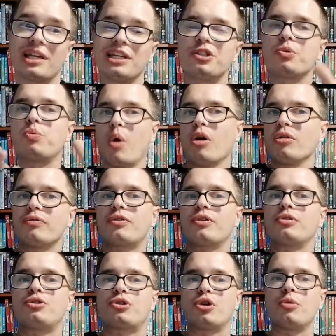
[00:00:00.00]
at least one of
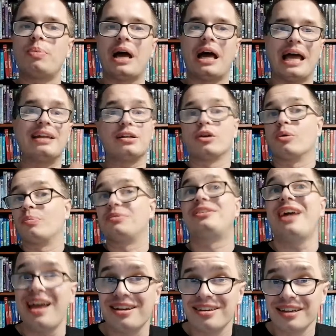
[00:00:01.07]
the troop ending up
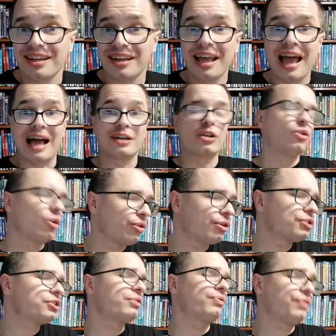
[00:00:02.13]
dead and
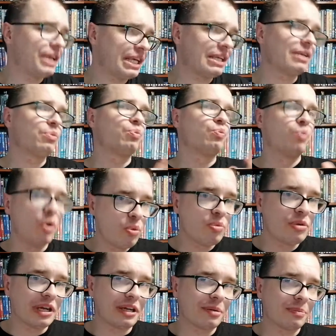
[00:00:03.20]
another severely
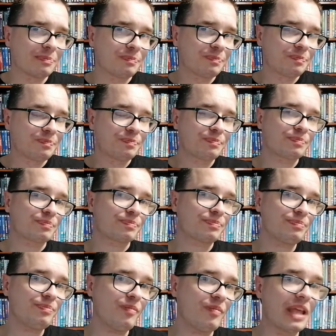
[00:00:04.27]
wounded.
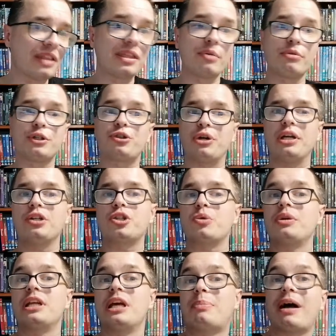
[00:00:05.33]
They retreat
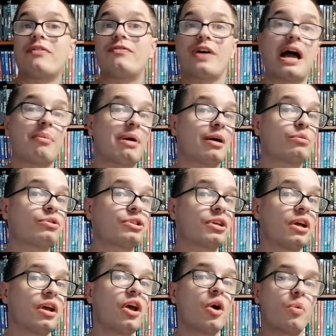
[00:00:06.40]
to a nearby
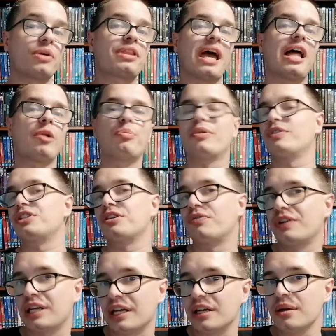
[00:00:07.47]
farmhouse with the help of a
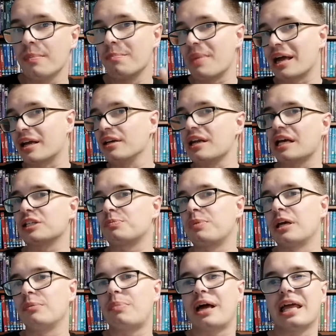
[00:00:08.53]
civilian, Megan, as
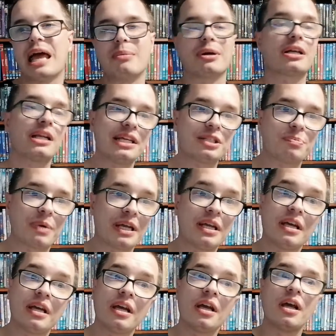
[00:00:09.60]
played by Emma
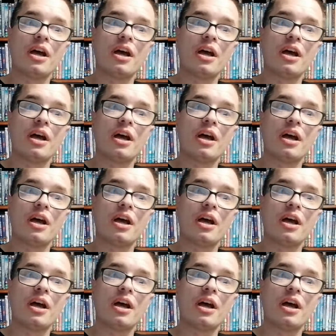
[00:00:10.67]
Cleasby,